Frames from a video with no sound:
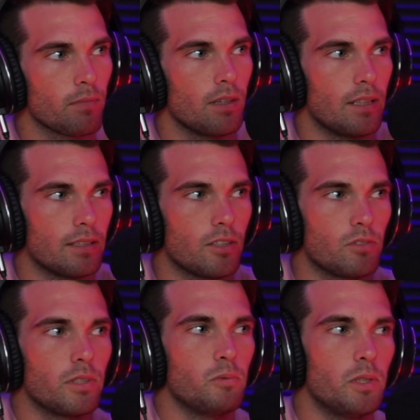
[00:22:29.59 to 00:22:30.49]
And that sounds
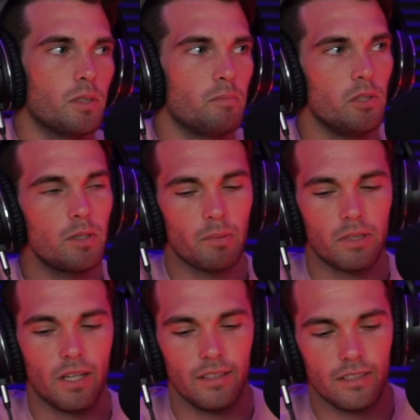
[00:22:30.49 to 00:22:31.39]
really weird, but you can
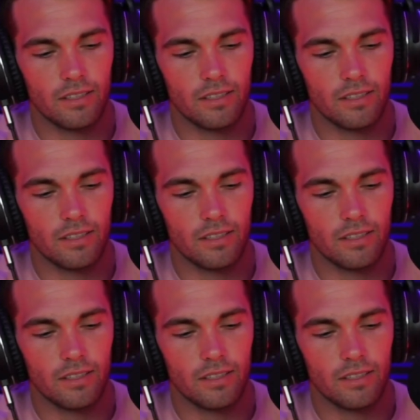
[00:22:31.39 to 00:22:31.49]
pertain this